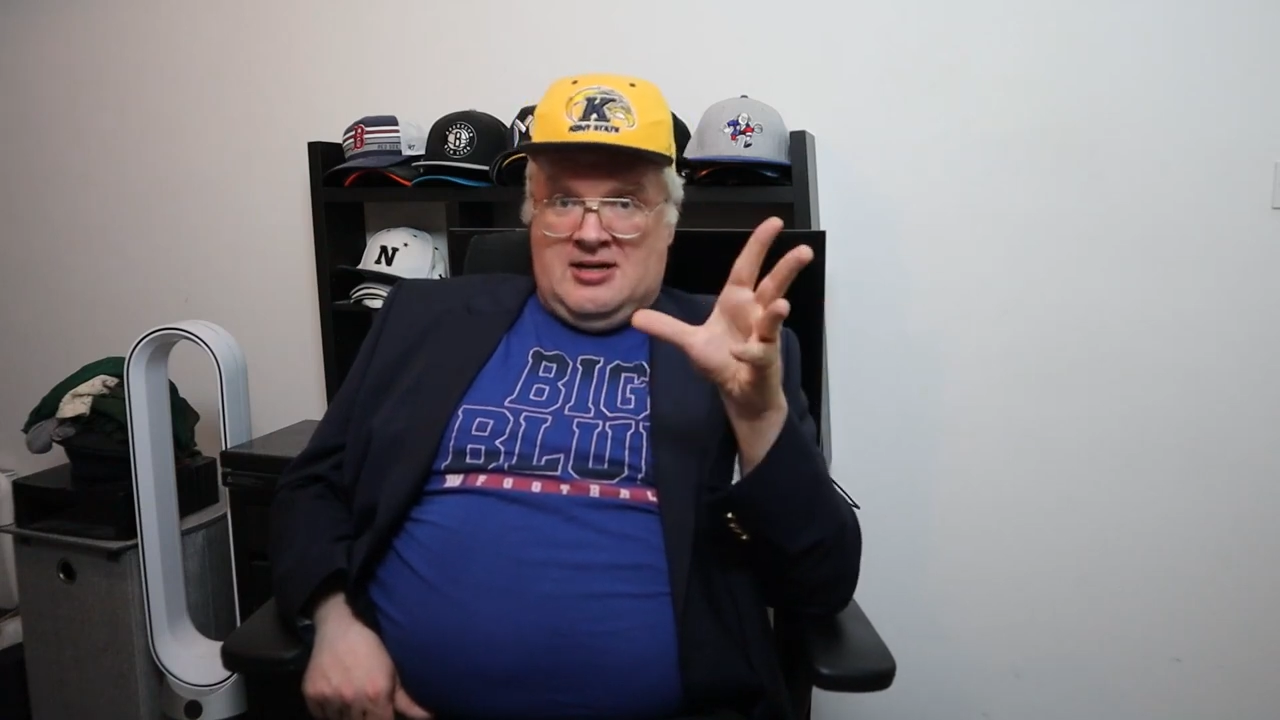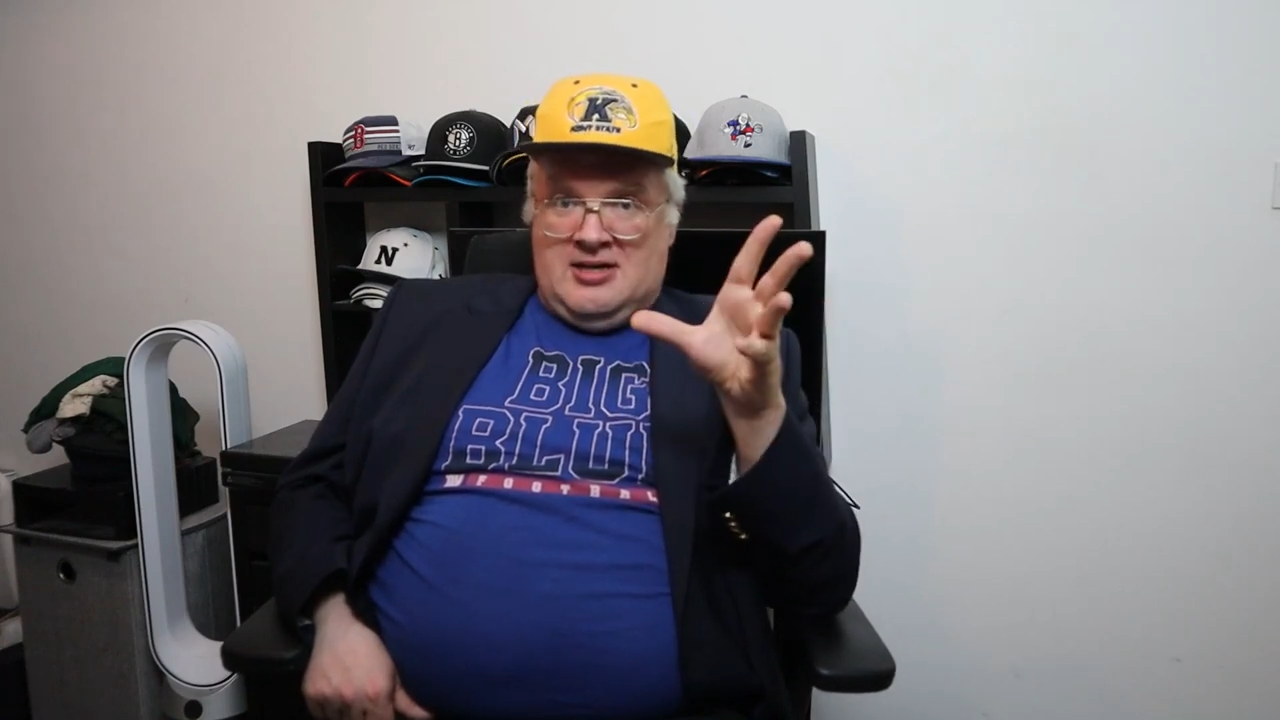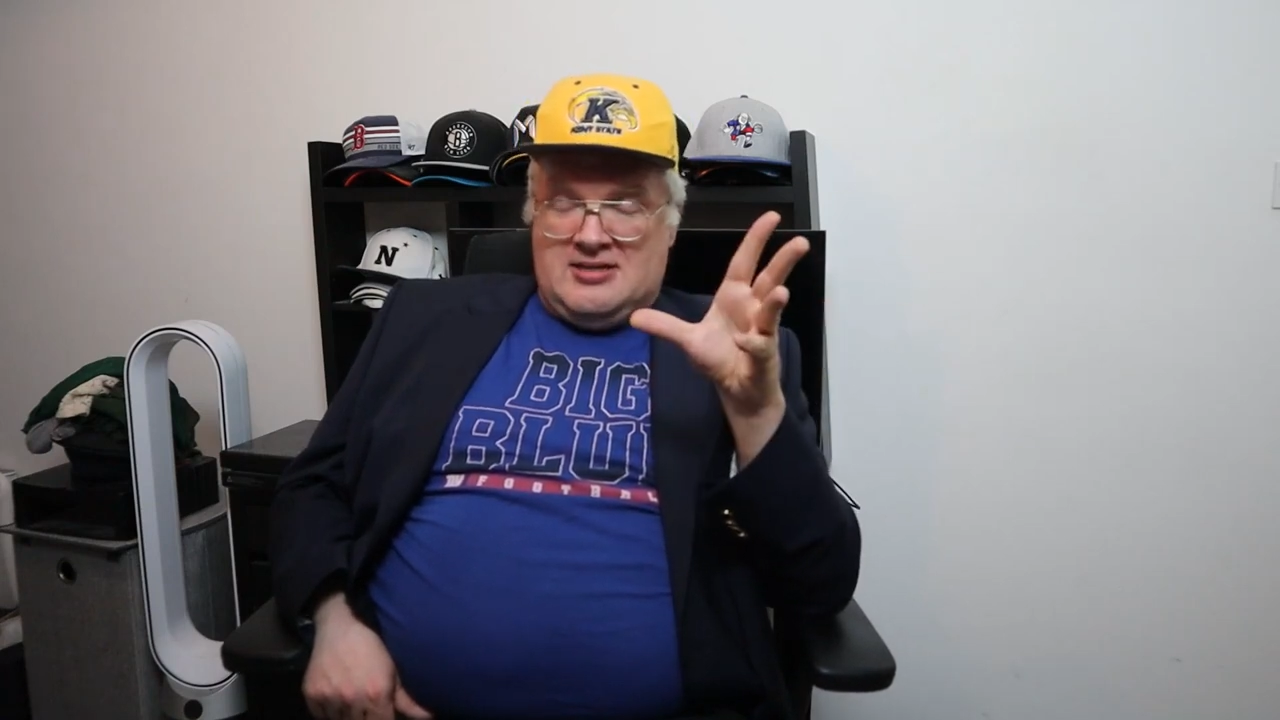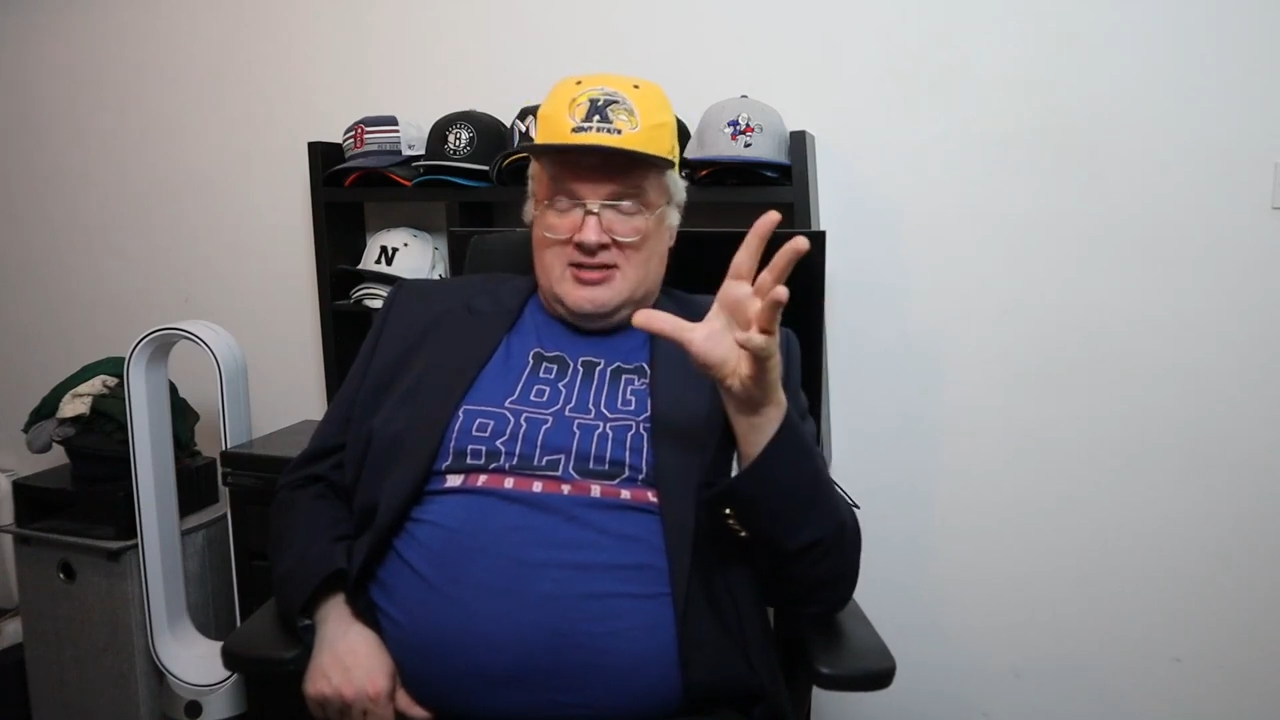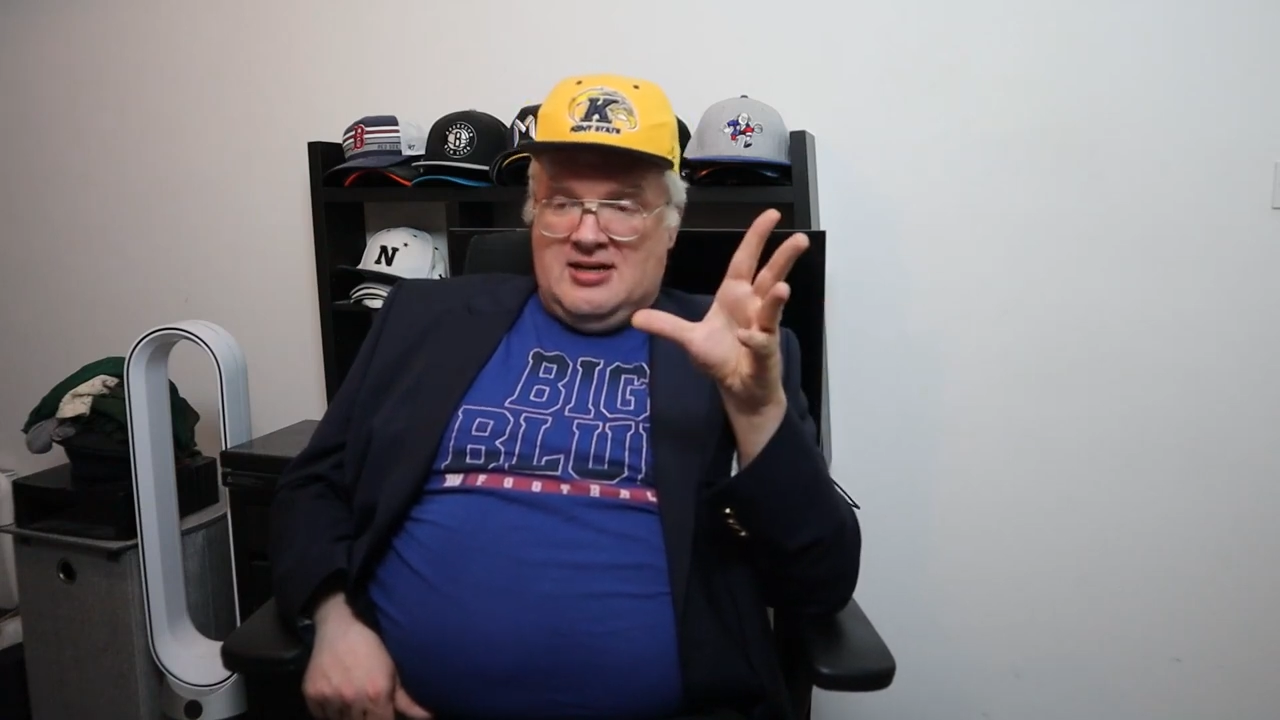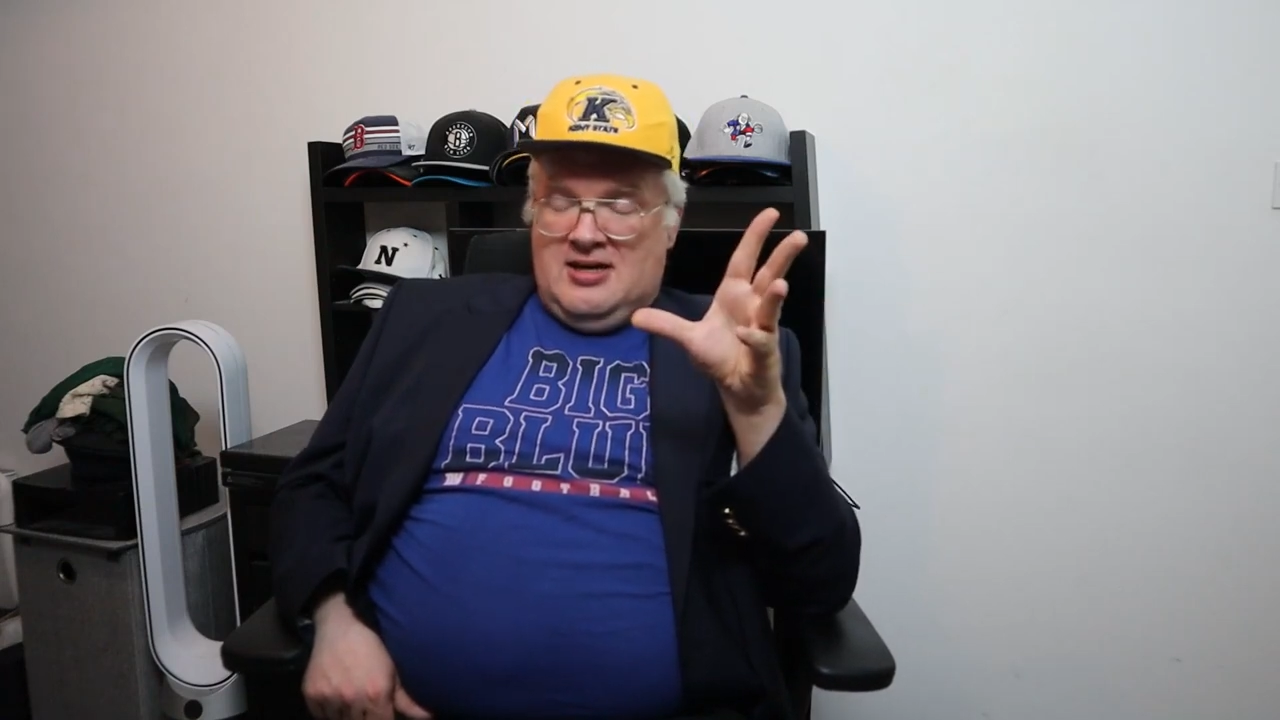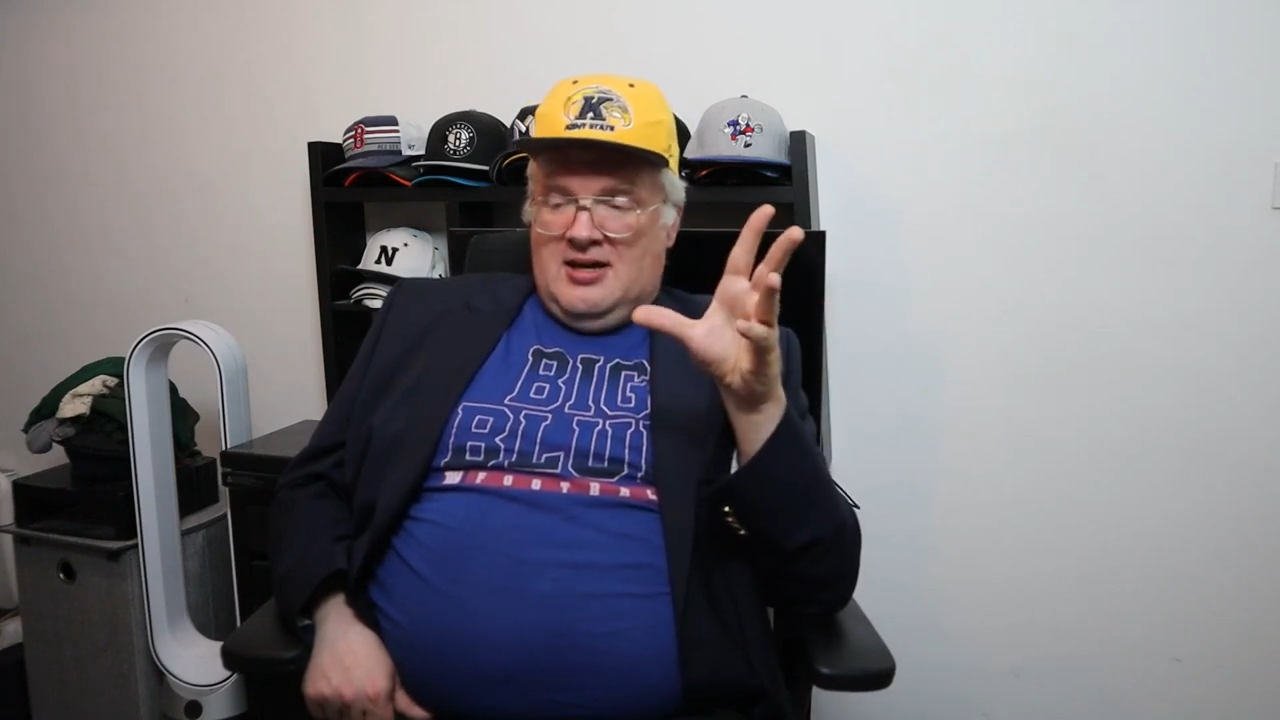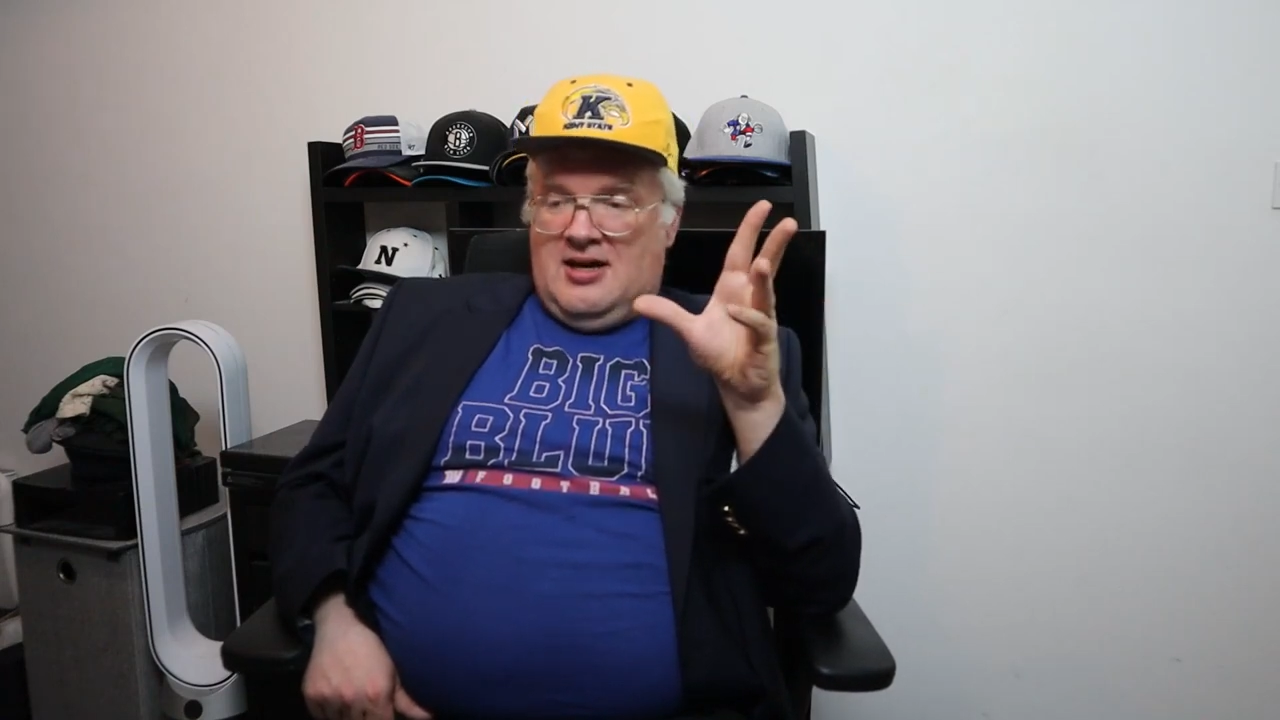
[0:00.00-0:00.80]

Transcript: nice.